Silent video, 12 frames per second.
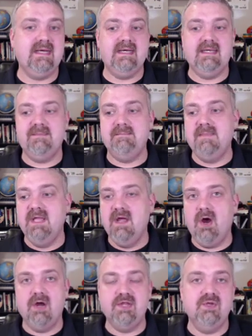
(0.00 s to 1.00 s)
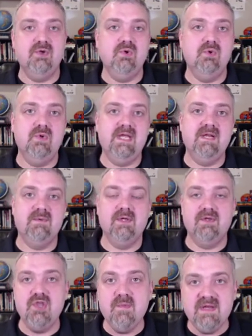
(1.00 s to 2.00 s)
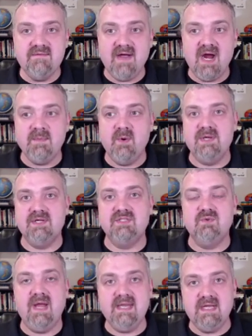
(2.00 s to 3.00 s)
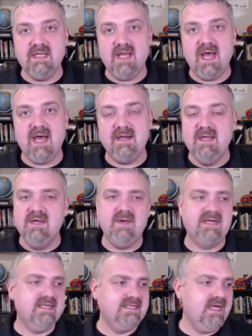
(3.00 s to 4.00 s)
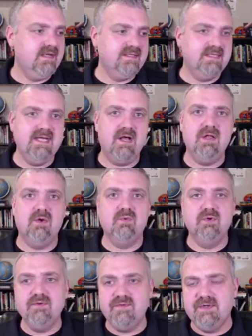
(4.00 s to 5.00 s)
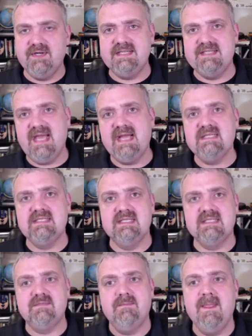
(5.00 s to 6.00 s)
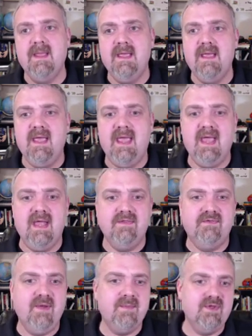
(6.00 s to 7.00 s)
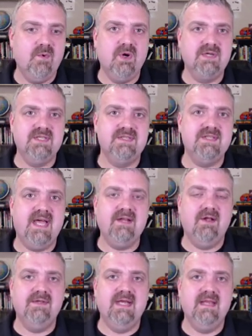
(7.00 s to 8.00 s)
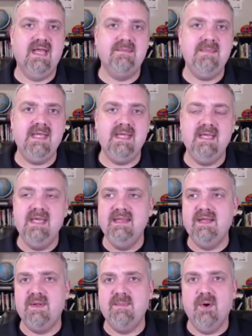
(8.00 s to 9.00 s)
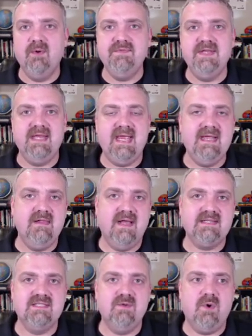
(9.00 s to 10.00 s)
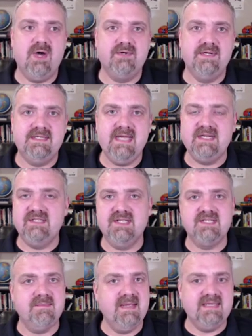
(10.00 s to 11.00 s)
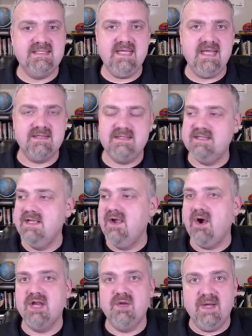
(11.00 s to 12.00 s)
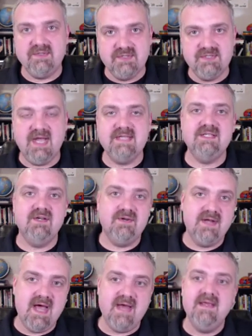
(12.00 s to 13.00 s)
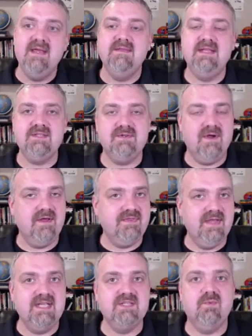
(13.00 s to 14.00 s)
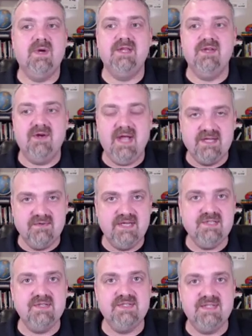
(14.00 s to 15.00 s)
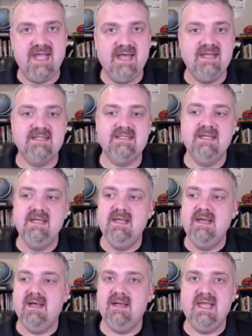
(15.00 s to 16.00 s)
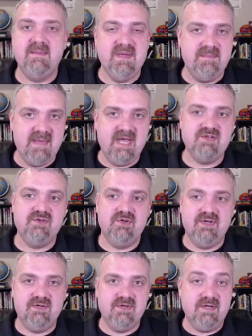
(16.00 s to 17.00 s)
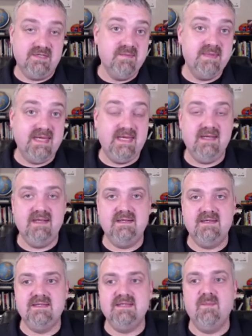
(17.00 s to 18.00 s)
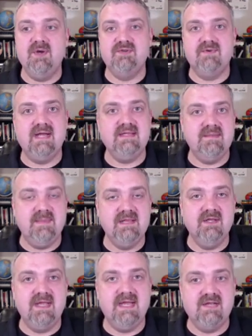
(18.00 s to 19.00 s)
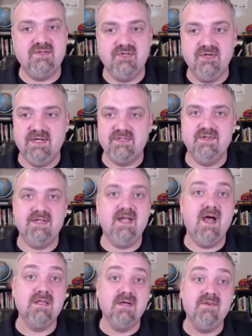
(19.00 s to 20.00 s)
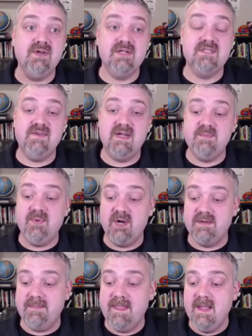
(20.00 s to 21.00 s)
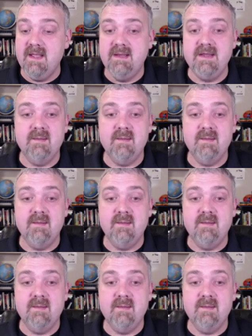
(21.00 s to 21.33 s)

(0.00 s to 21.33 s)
Are you in a real humid environment where you're sweating a lot? Like to tell a roofer in Texas and someone that works inside all day like me that we both need 8 glasses of water a day just doesn't make sense. Are you exercising or not? These are all things where your hydration status can be measured, to me, in somewhat directly by looking at your urine. So the color of your urine is very important.